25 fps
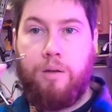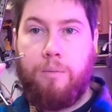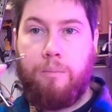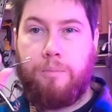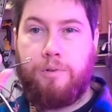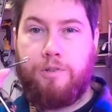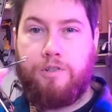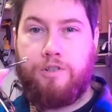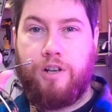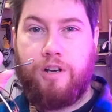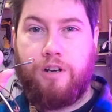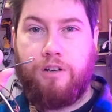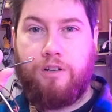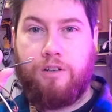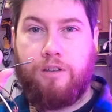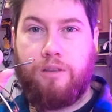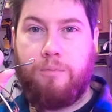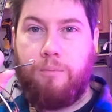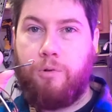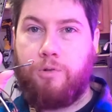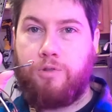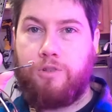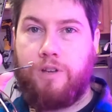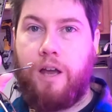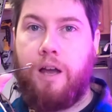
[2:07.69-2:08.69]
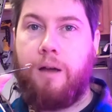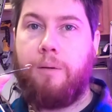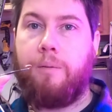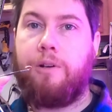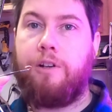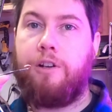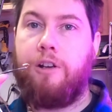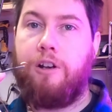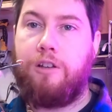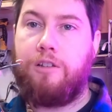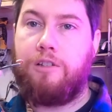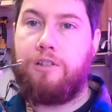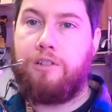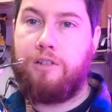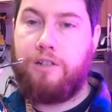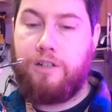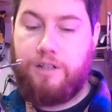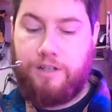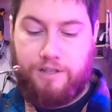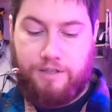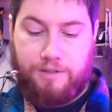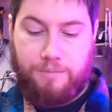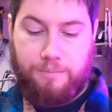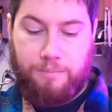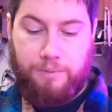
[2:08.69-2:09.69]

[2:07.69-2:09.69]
but generally the most common color is